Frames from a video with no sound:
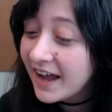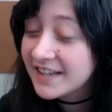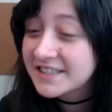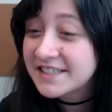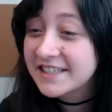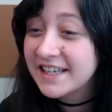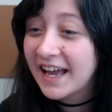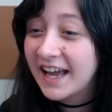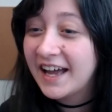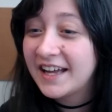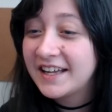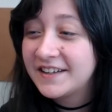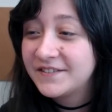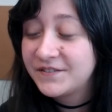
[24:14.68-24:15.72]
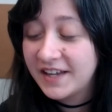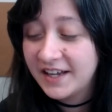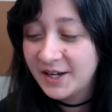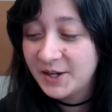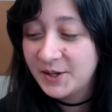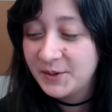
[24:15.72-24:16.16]
actually have
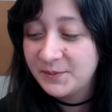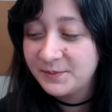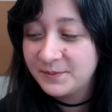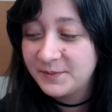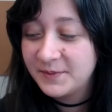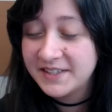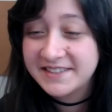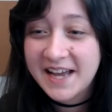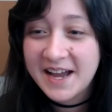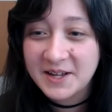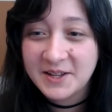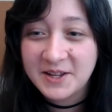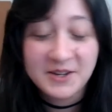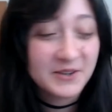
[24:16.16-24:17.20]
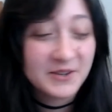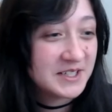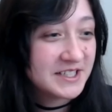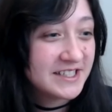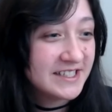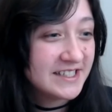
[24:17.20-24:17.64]
a tag along
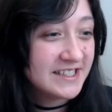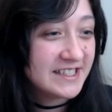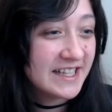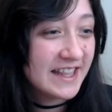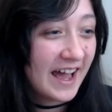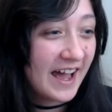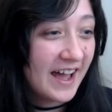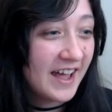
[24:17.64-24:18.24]
question to that.